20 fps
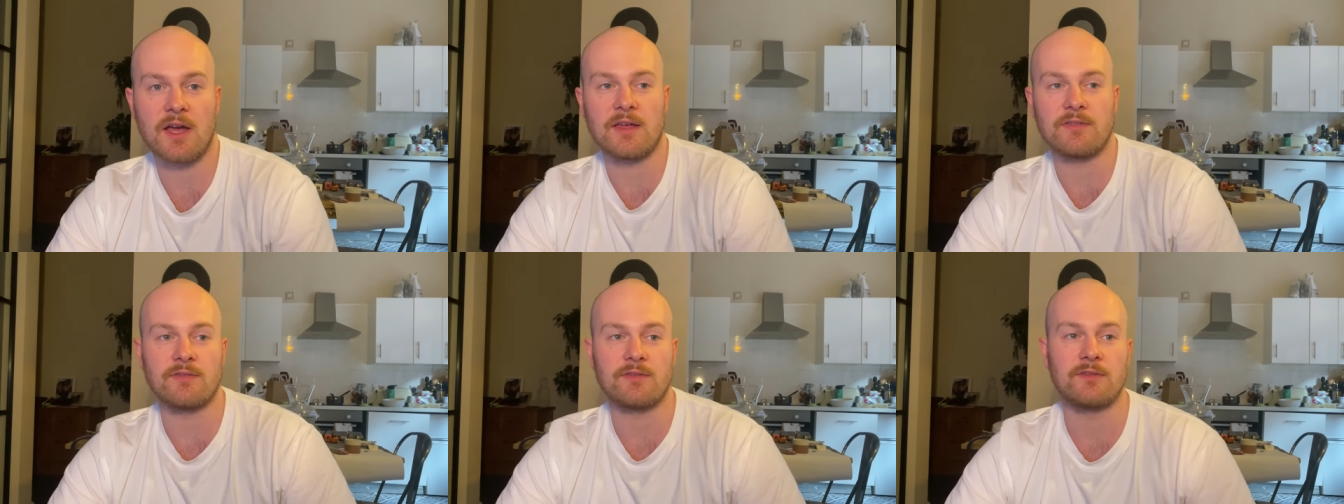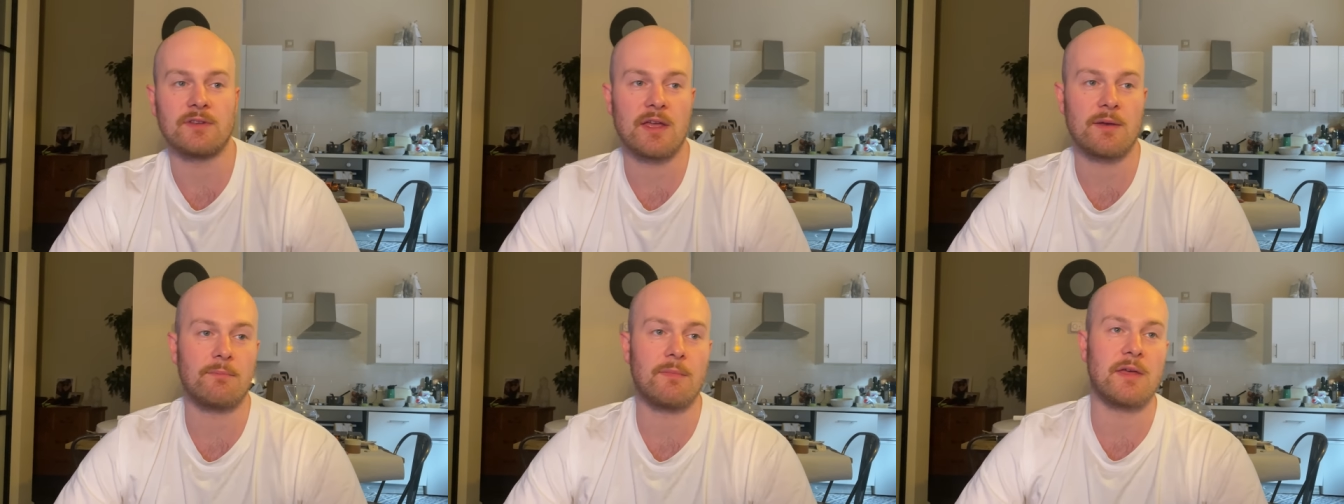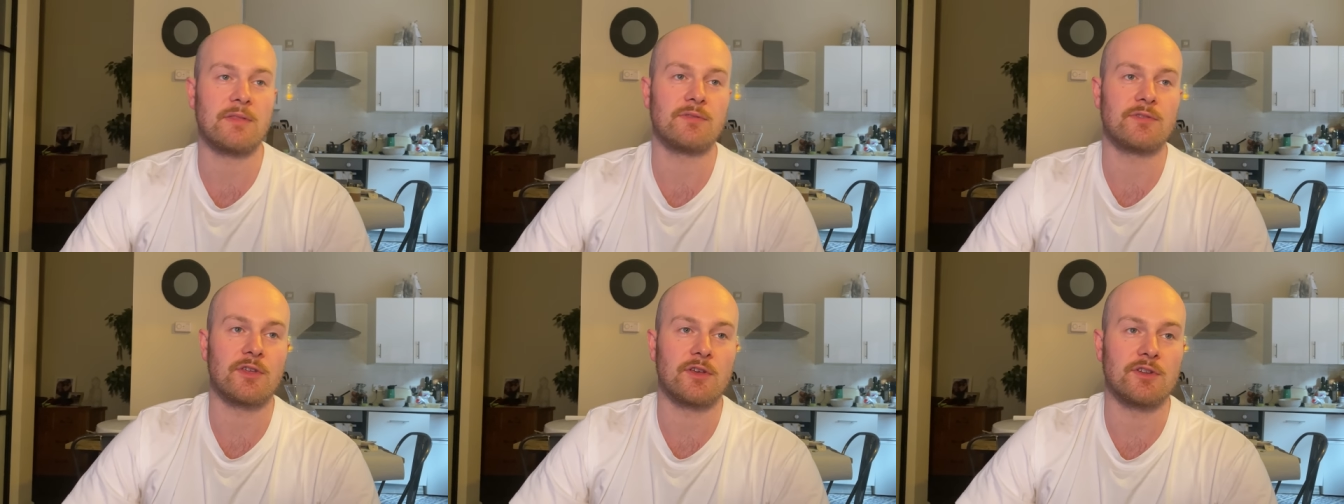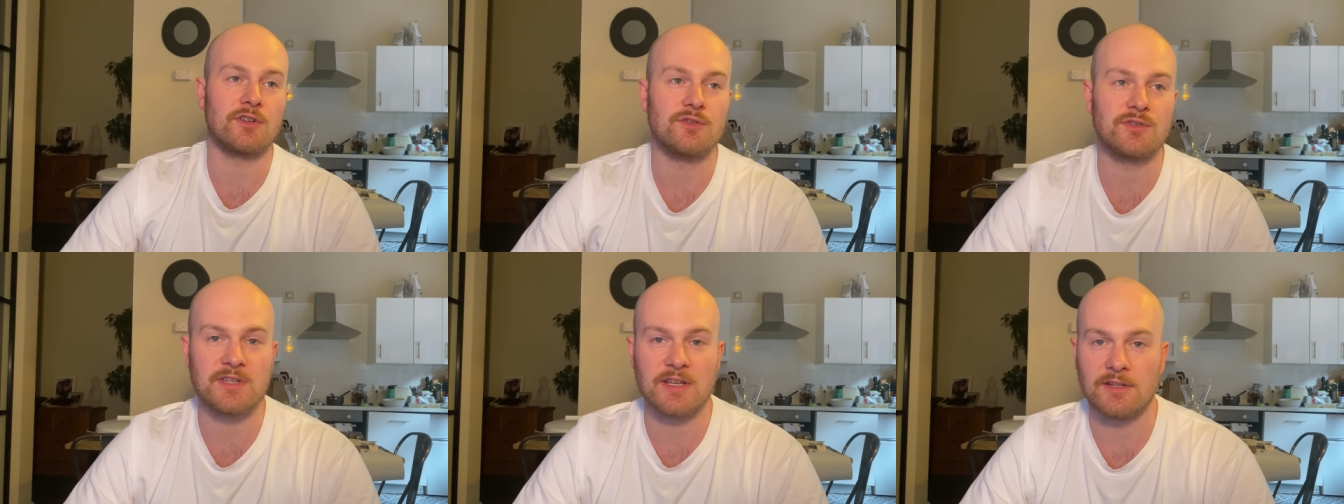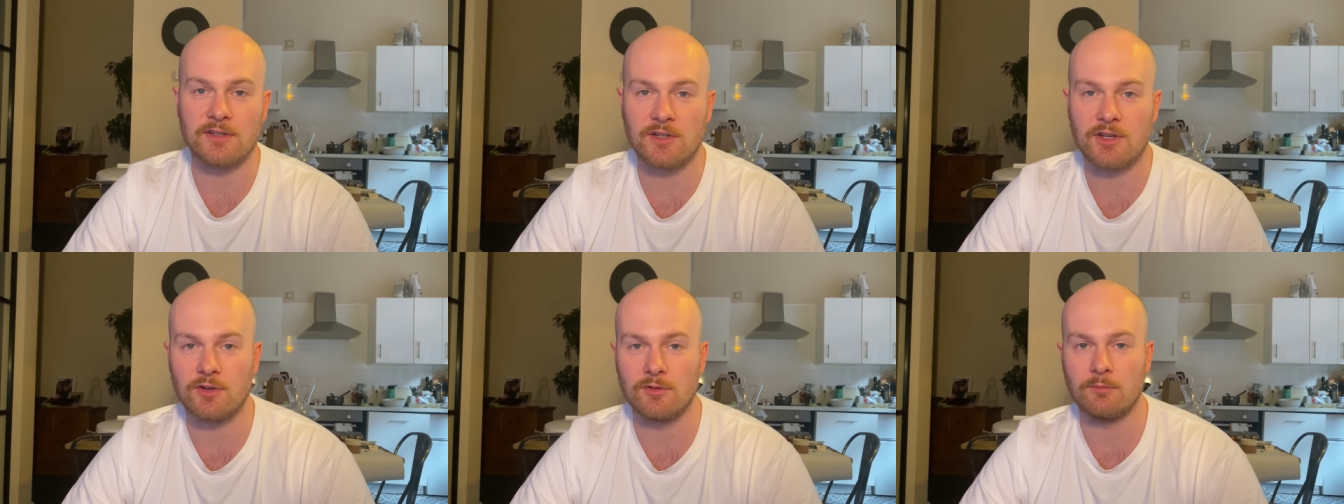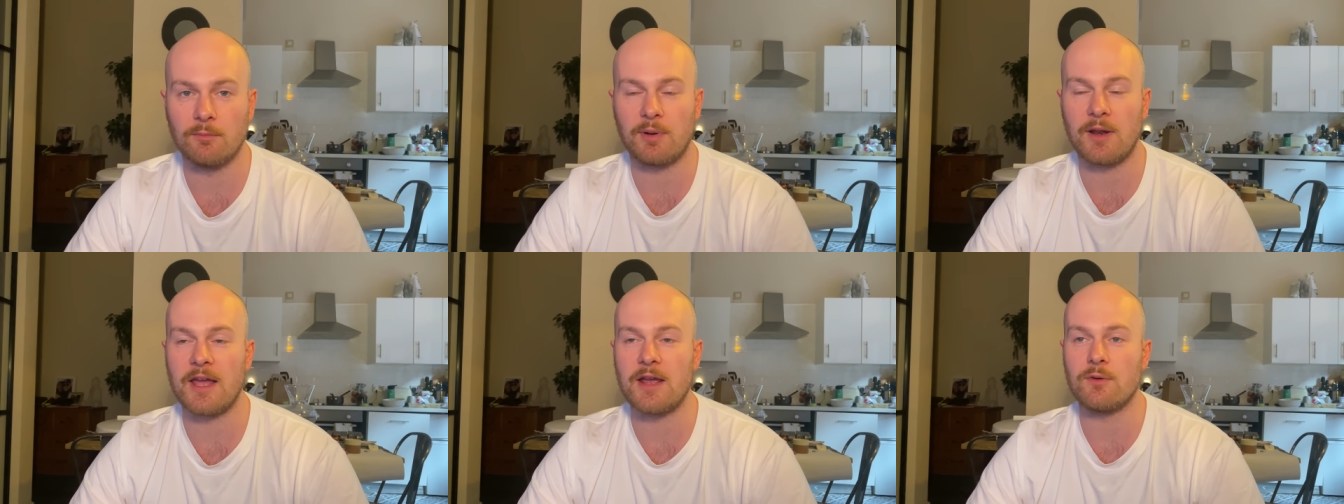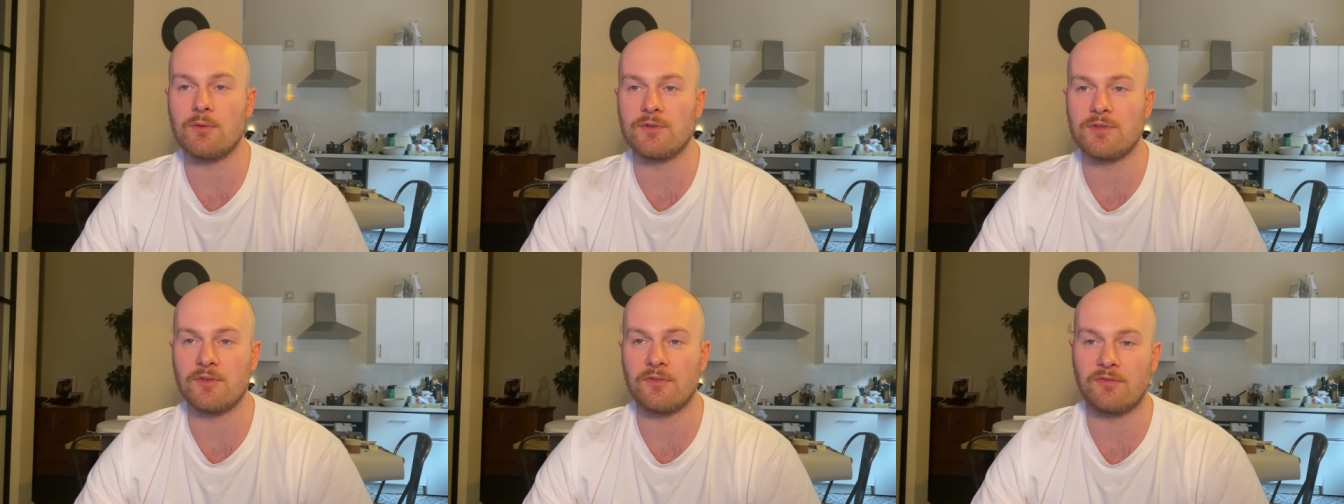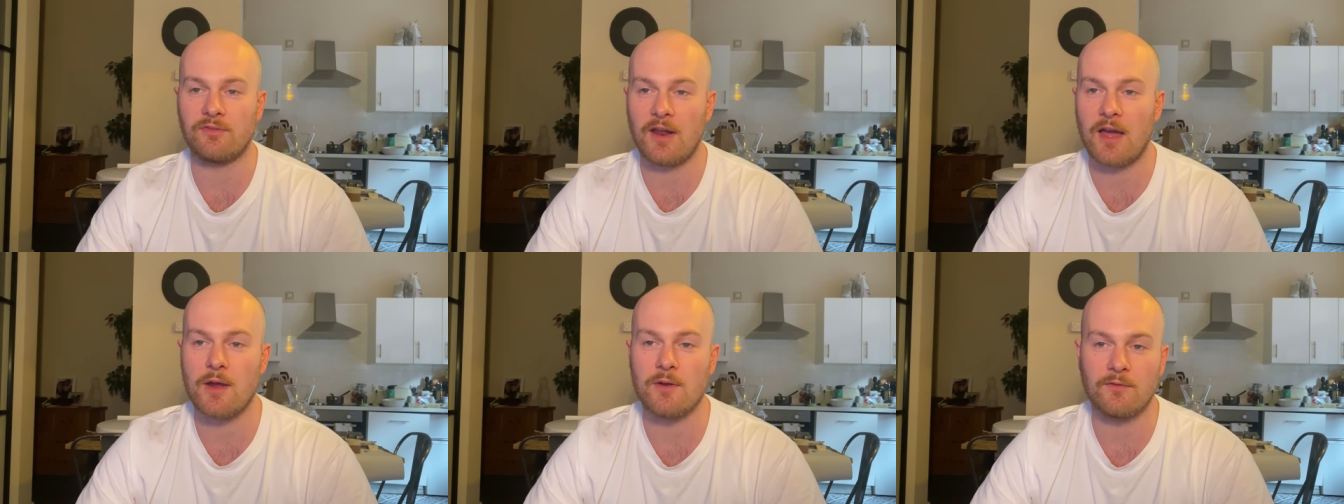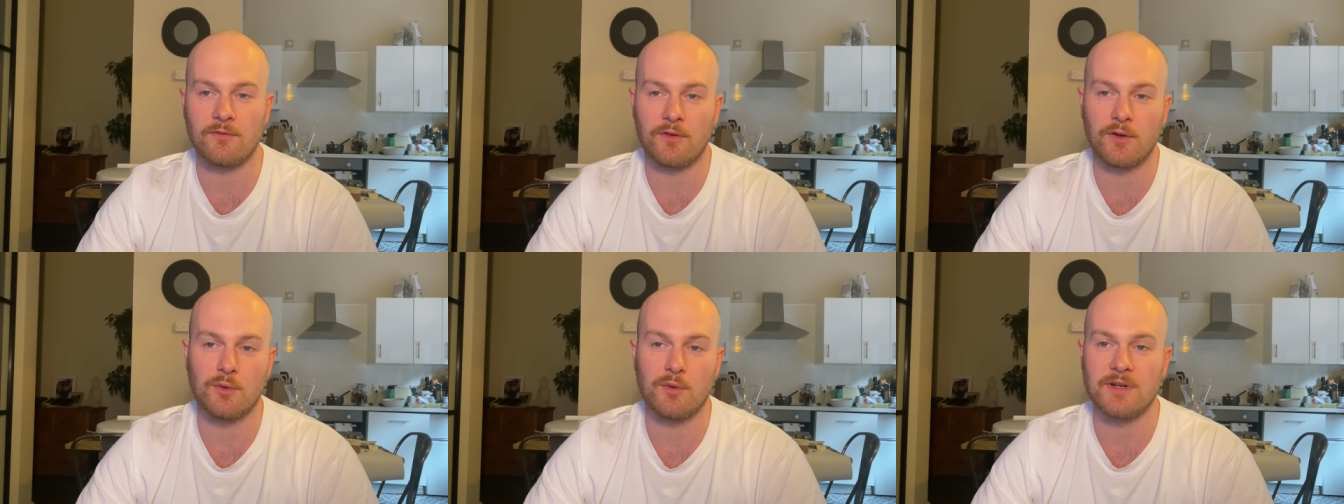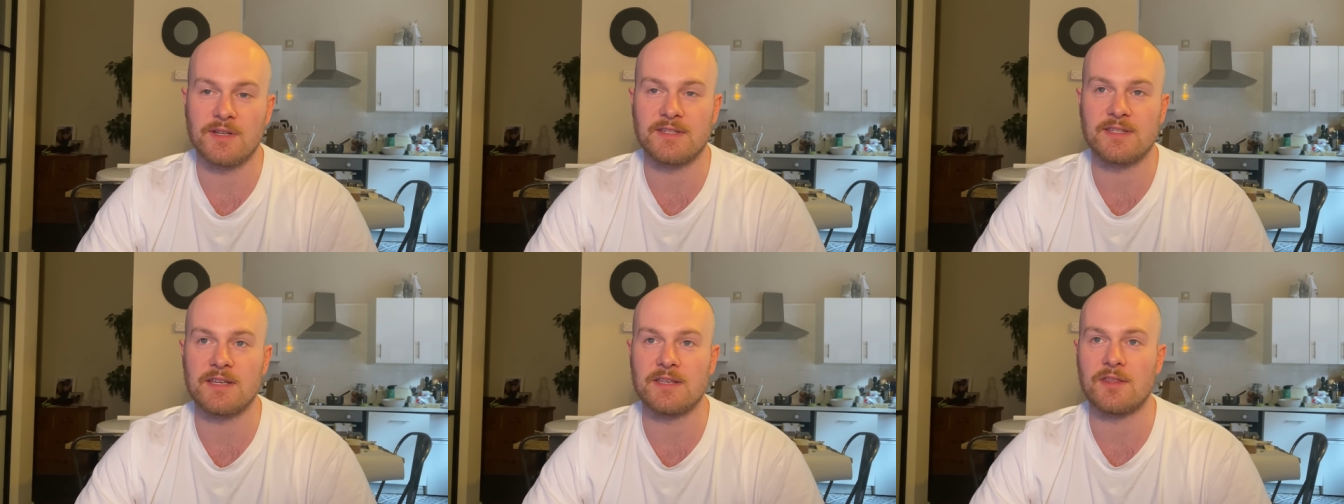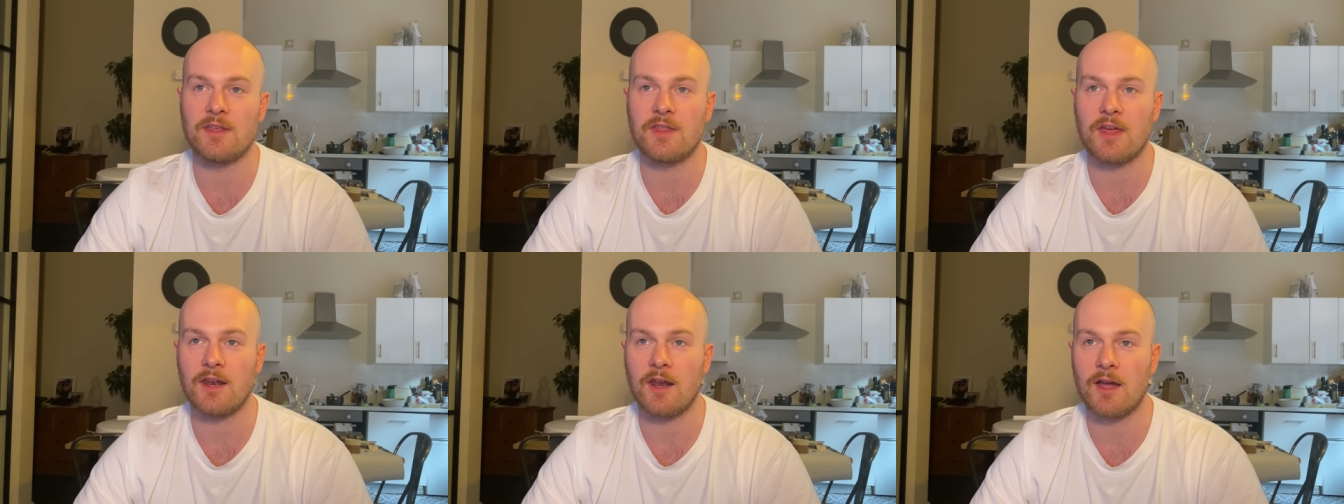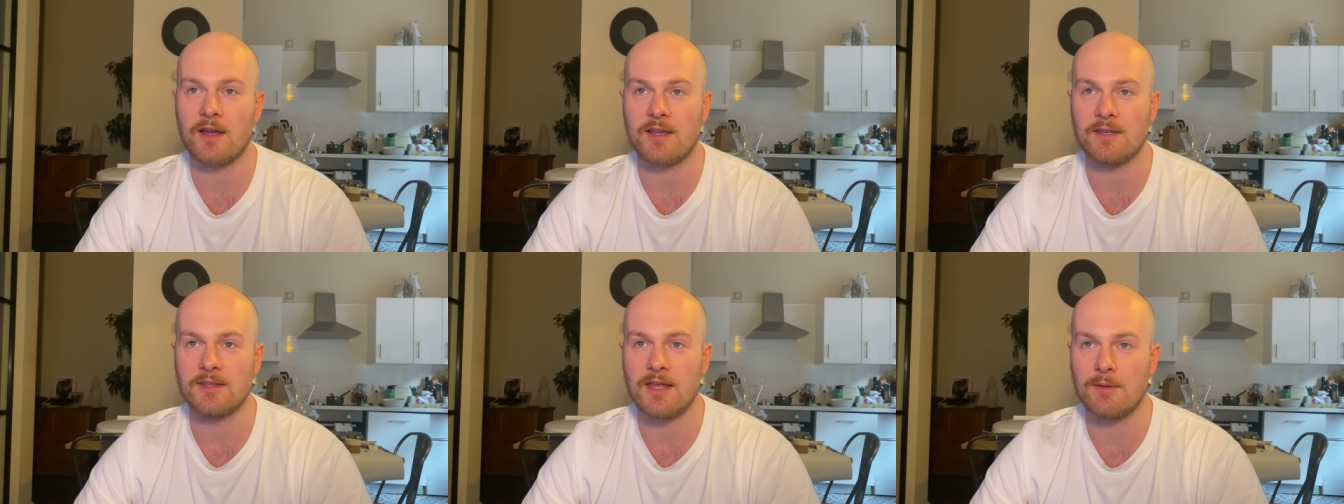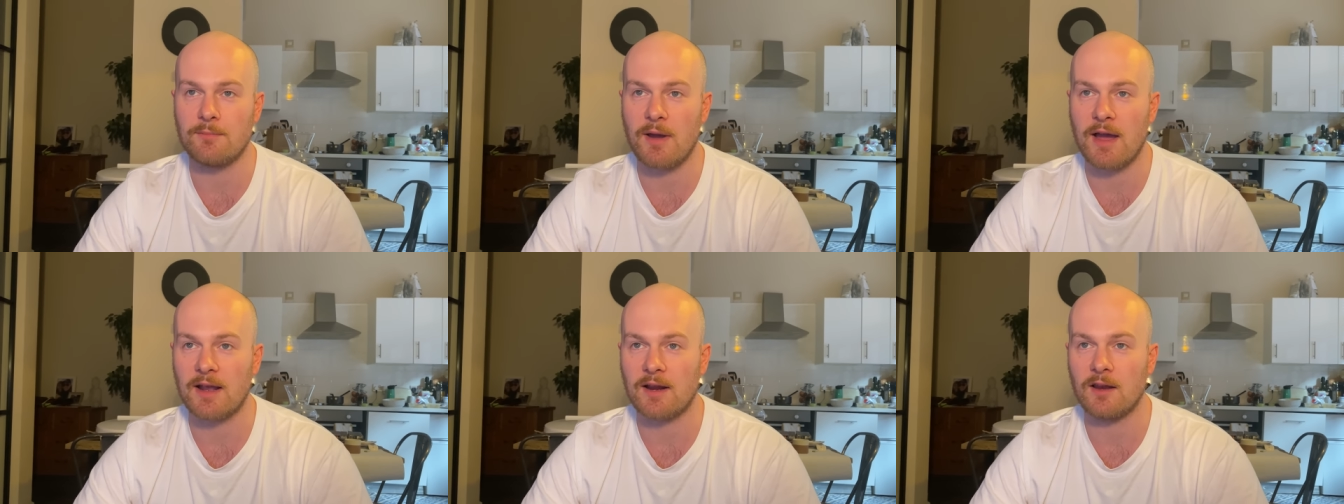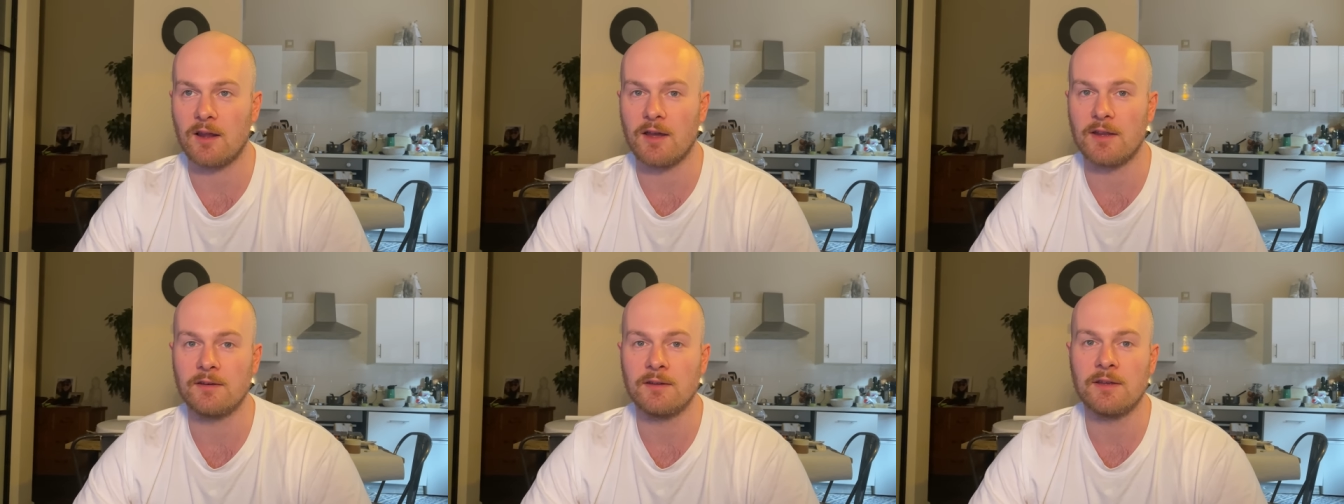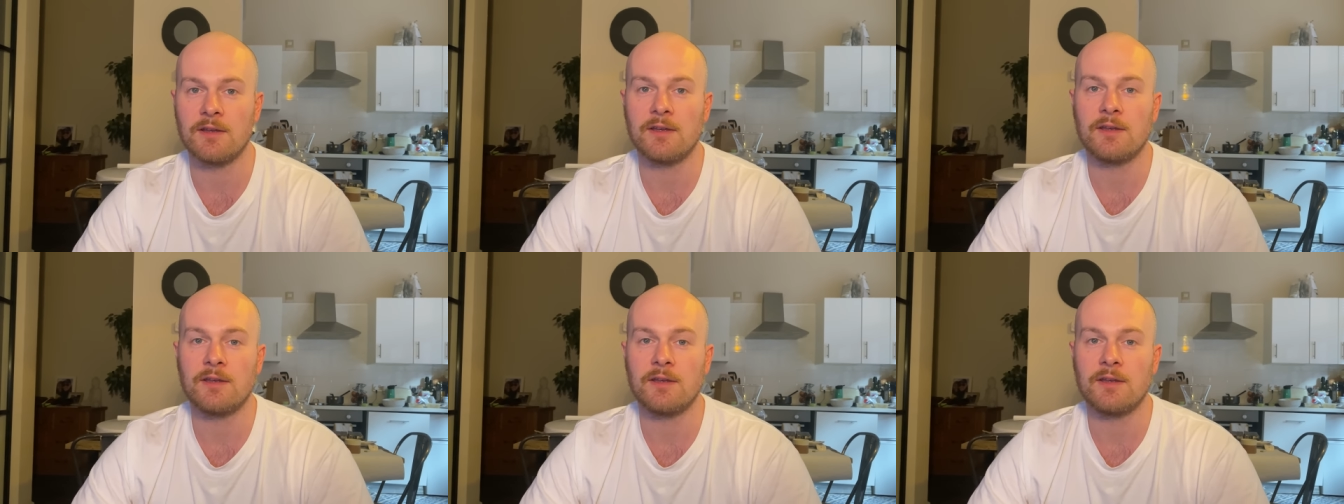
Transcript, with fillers: and it meant that New Zealand couldn't play with the flair and fluidity that they like in their backline.